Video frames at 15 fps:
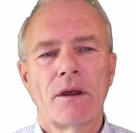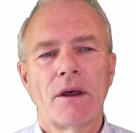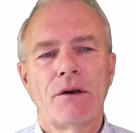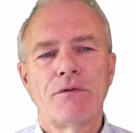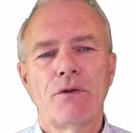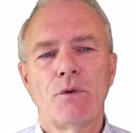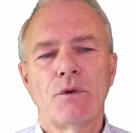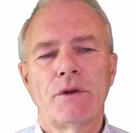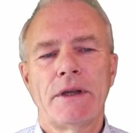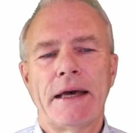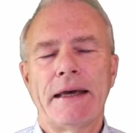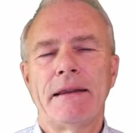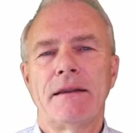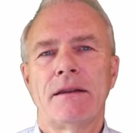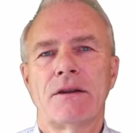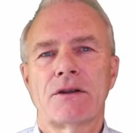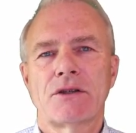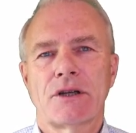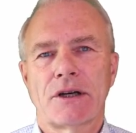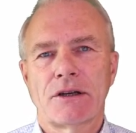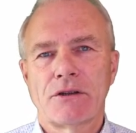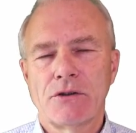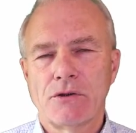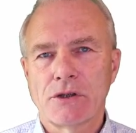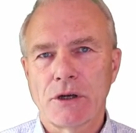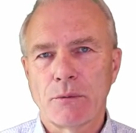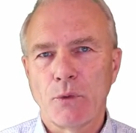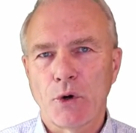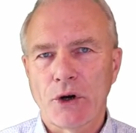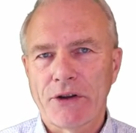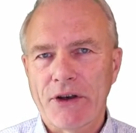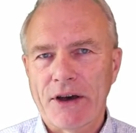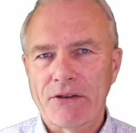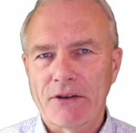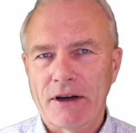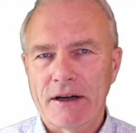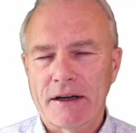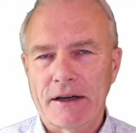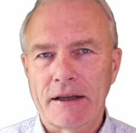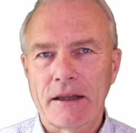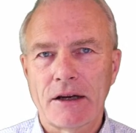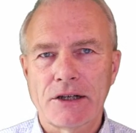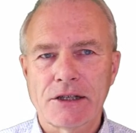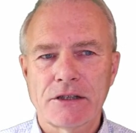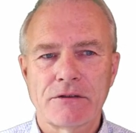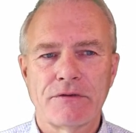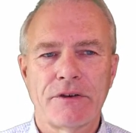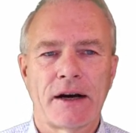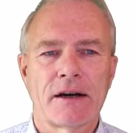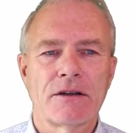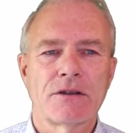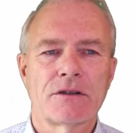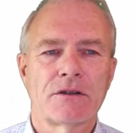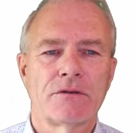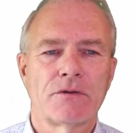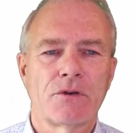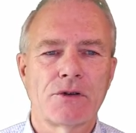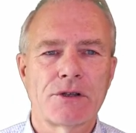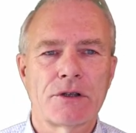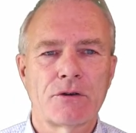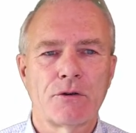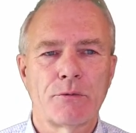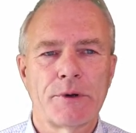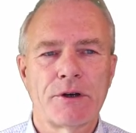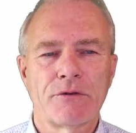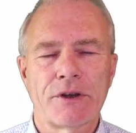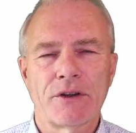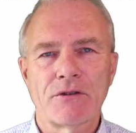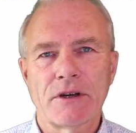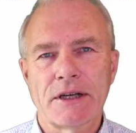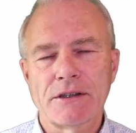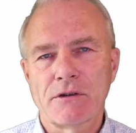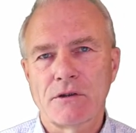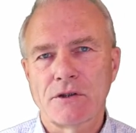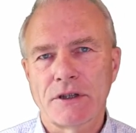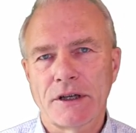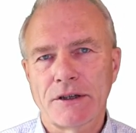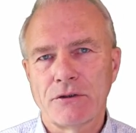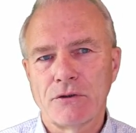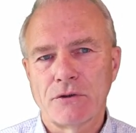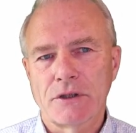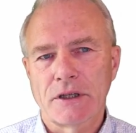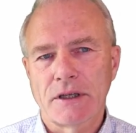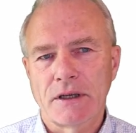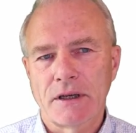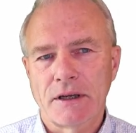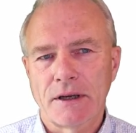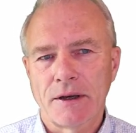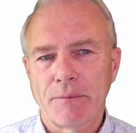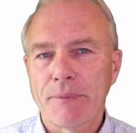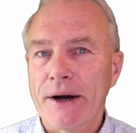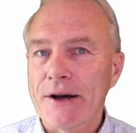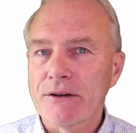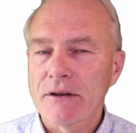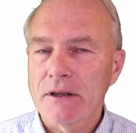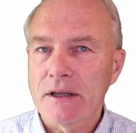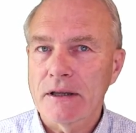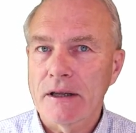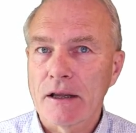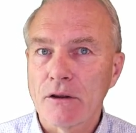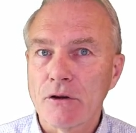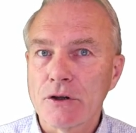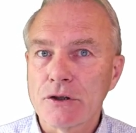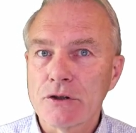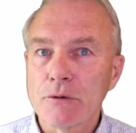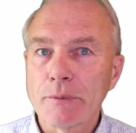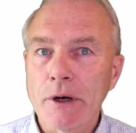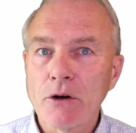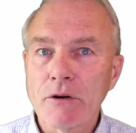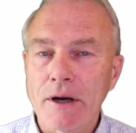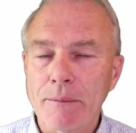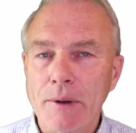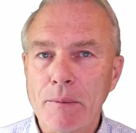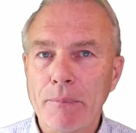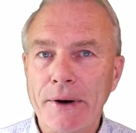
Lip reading: If you then start using more data and larger files, of course, it could be of interest to start using Python and learn to program in